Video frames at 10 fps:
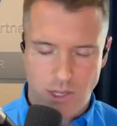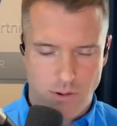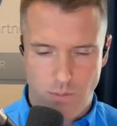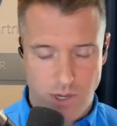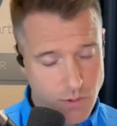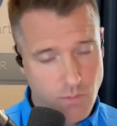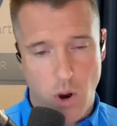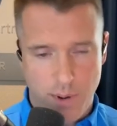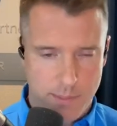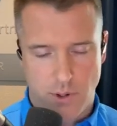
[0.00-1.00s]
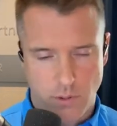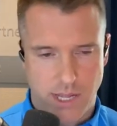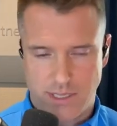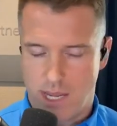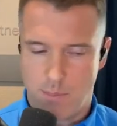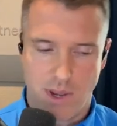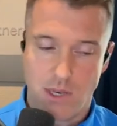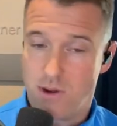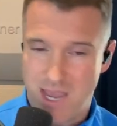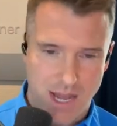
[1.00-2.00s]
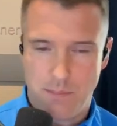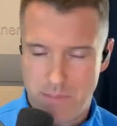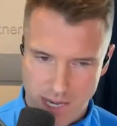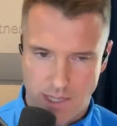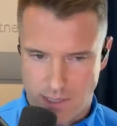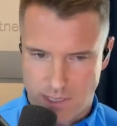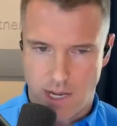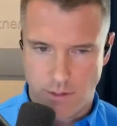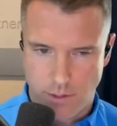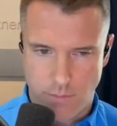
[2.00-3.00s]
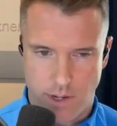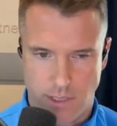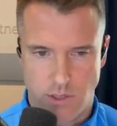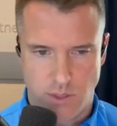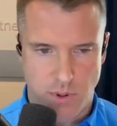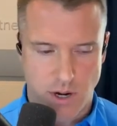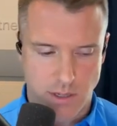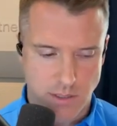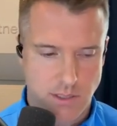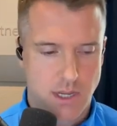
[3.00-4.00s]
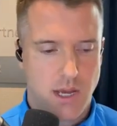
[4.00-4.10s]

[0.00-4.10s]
When you open up a Google Ads campaign, you can't immediately tell that they're running search partners.